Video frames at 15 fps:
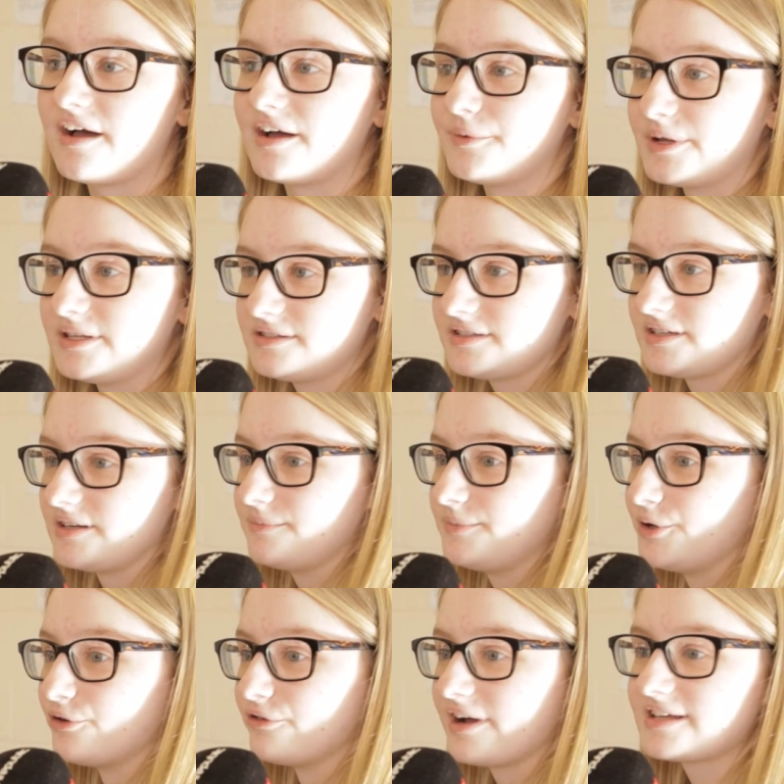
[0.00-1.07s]
I went to
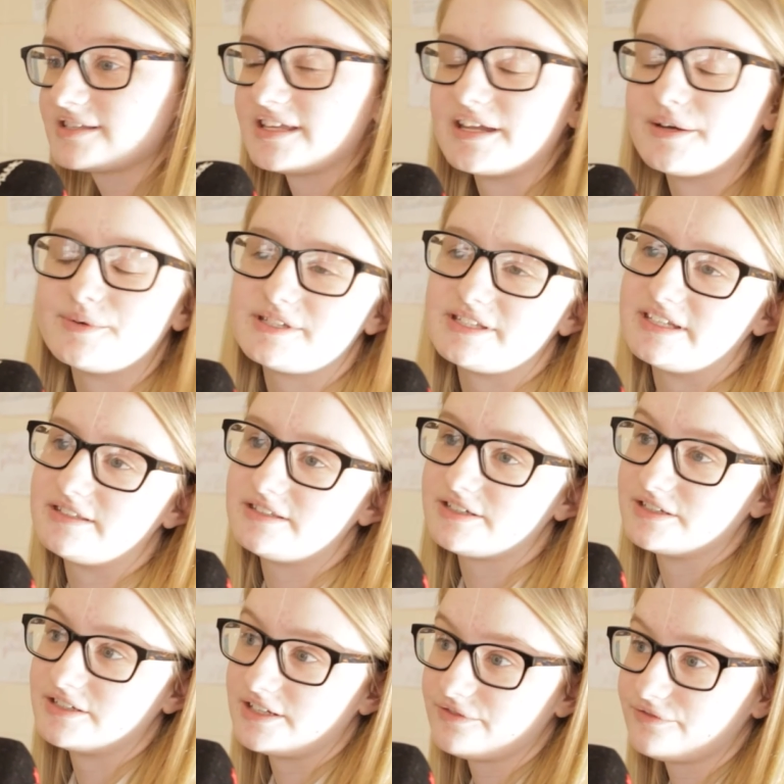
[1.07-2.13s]
Murex and I was an
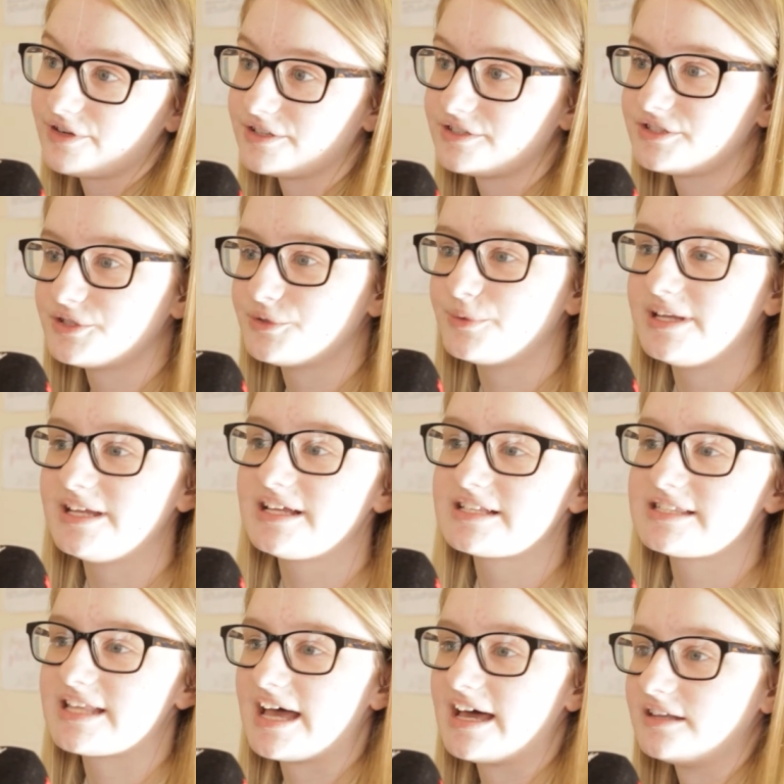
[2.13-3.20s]
intern there for 2
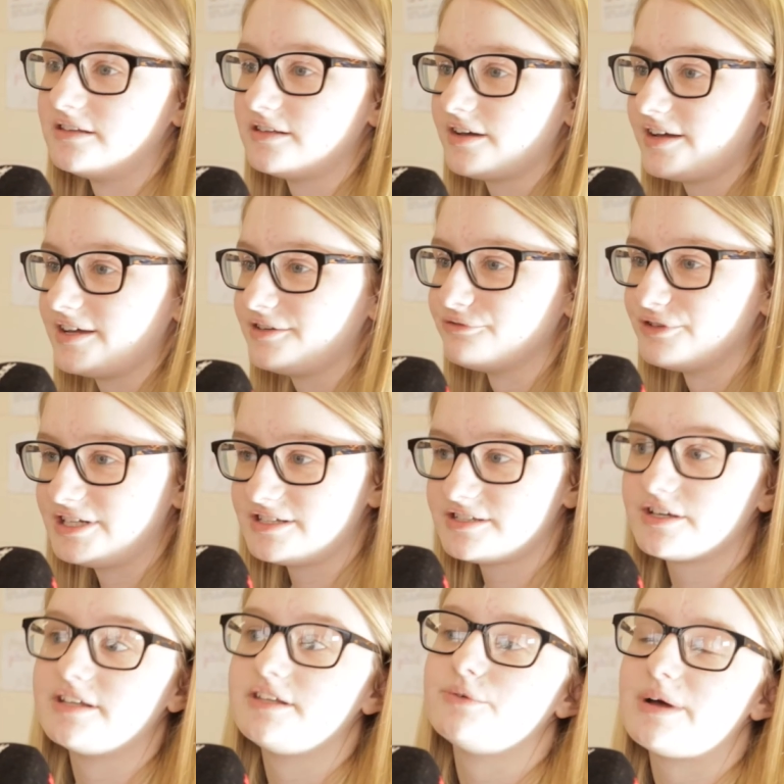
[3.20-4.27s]
weeks, and I
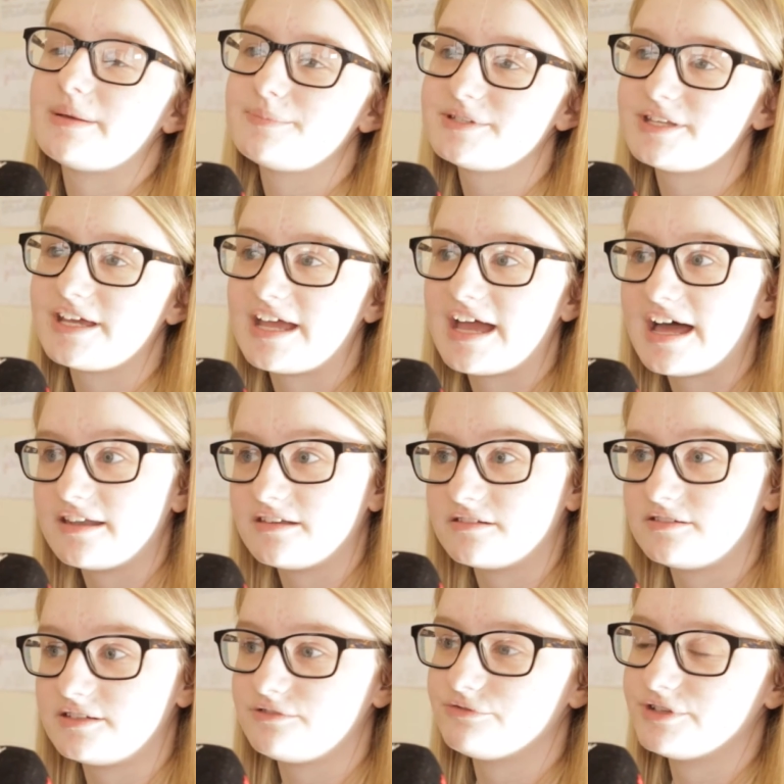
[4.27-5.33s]
redesigned a website
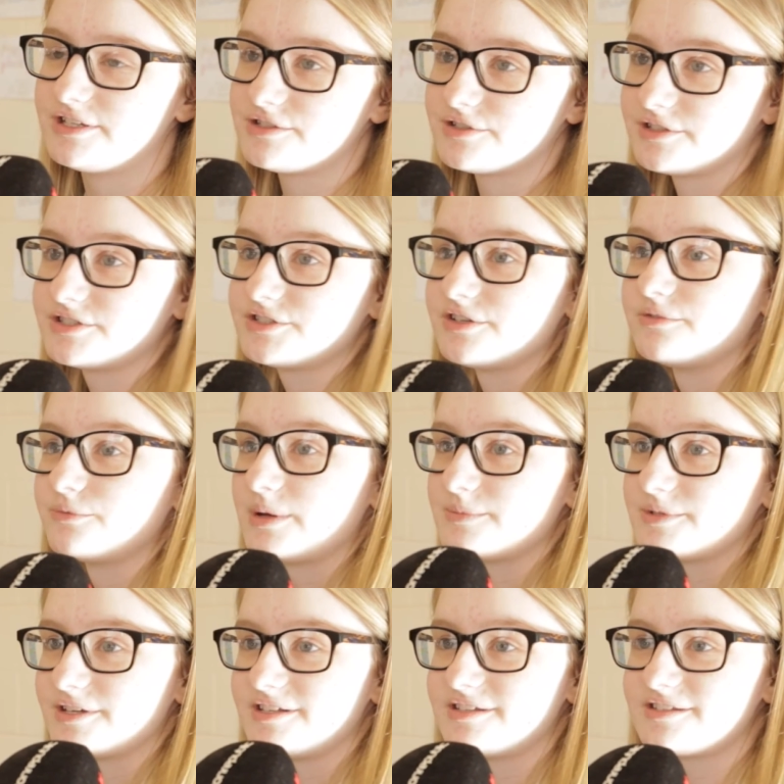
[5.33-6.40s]
and did research on
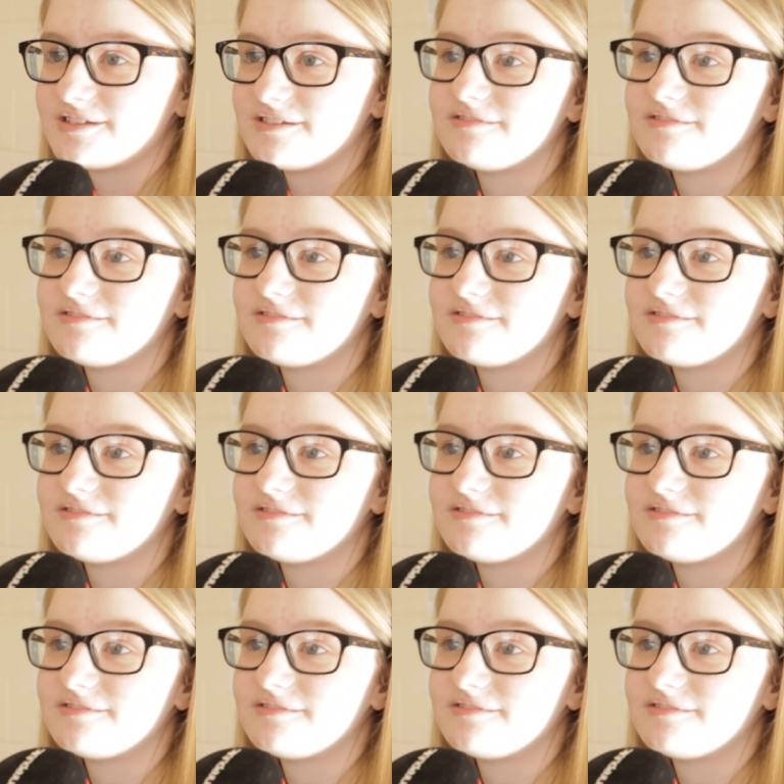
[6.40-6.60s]
websites.